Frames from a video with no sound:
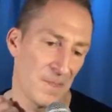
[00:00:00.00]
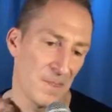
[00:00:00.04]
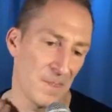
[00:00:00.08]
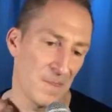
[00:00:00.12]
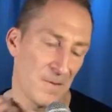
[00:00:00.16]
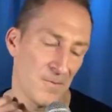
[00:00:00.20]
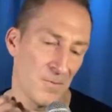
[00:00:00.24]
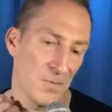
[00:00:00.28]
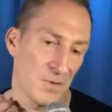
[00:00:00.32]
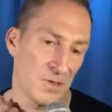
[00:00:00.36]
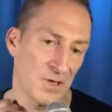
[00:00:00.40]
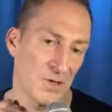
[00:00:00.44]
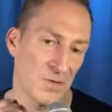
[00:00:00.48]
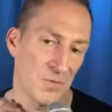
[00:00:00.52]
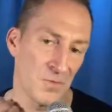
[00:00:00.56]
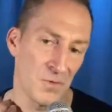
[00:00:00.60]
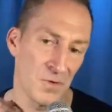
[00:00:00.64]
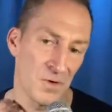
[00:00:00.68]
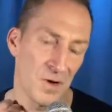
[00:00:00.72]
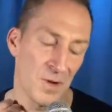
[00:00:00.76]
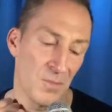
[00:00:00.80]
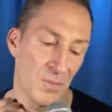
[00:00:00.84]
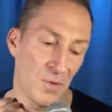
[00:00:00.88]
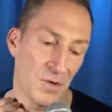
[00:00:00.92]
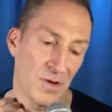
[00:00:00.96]
what's the
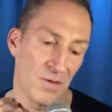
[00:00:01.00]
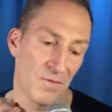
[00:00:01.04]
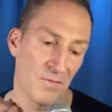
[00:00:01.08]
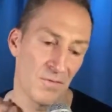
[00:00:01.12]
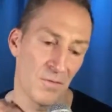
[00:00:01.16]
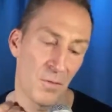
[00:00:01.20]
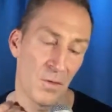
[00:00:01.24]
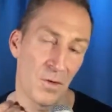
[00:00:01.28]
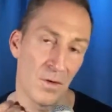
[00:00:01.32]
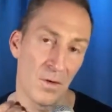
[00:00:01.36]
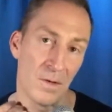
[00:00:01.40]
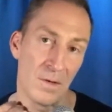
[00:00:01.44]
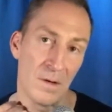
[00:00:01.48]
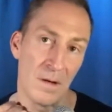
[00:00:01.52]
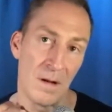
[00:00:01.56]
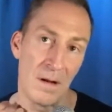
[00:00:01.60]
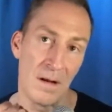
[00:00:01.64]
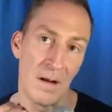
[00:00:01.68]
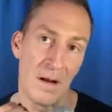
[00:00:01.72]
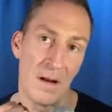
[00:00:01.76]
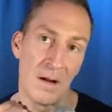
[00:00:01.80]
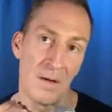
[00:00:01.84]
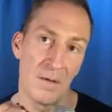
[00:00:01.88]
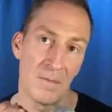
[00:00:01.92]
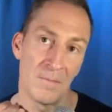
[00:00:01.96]
word I'm looking for?
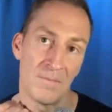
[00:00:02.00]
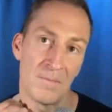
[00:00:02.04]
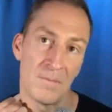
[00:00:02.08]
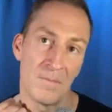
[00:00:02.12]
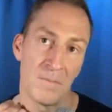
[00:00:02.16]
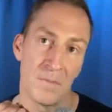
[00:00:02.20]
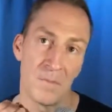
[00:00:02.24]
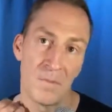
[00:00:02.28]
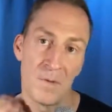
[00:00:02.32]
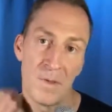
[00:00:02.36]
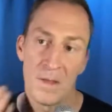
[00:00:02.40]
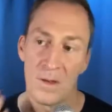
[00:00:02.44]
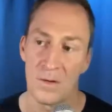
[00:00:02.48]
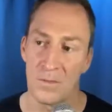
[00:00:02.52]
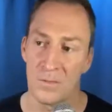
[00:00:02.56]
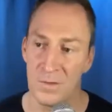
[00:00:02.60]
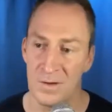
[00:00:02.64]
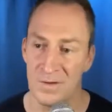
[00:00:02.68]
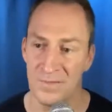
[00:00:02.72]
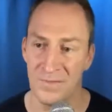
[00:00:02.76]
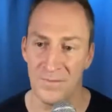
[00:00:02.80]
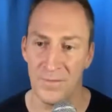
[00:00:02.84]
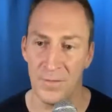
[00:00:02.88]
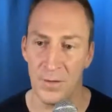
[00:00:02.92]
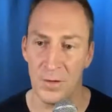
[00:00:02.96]

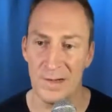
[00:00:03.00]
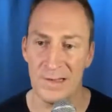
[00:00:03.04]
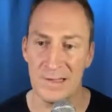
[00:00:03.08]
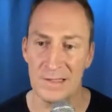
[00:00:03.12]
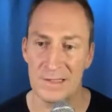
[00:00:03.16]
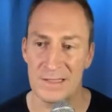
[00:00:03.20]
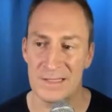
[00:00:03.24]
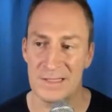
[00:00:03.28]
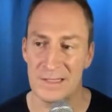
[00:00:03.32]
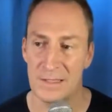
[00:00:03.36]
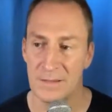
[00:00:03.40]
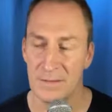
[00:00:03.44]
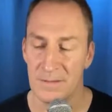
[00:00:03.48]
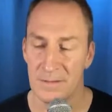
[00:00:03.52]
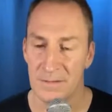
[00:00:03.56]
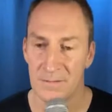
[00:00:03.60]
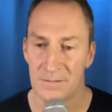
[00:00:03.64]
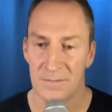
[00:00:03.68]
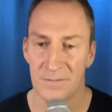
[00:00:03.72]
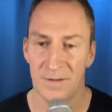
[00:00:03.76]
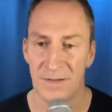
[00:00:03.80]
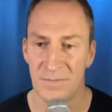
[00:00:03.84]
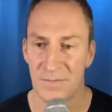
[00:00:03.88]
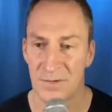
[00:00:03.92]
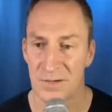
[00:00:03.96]
Reference
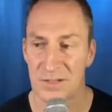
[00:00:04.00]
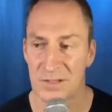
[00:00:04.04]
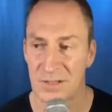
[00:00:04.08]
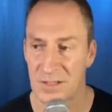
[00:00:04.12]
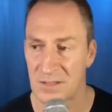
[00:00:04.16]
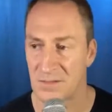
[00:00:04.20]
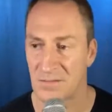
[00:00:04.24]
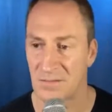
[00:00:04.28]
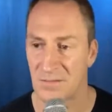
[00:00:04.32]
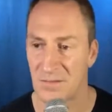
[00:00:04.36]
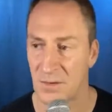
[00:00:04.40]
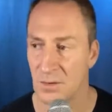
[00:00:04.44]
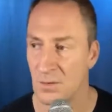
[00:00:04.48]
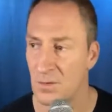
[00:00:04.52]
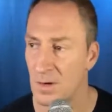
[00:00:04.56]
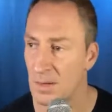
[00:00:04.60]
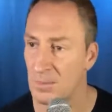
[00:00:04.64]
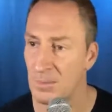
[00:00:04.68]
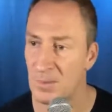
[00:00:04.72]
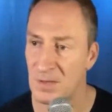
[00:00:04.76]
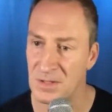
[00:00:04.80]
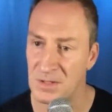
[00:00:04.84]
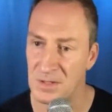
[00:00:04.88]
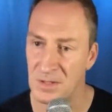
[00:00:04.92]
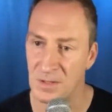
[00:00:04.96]
doesn't feel right,
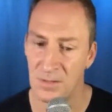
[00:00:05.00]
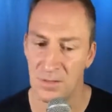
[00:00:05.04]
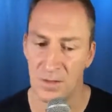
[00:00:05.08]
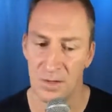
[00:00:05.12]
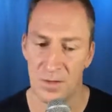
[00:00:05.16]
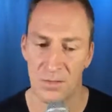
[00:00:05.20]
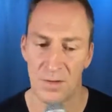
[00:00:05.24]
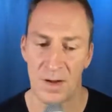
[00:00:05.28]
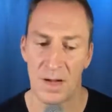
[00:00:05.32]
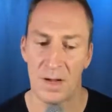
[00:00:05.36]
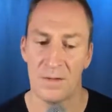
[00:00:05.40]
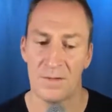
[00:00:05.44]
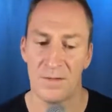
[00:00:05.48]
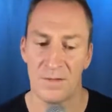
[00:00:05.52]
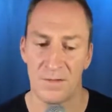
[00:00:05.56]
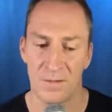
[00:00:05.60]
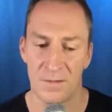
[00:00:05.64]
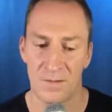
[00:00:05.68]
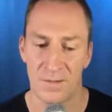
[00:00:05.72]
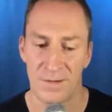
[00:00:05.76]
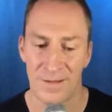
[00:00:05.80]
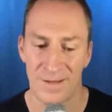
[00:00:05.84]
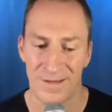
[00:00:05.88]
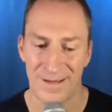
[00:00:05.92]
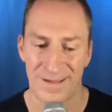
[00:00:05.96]
but to the crowds,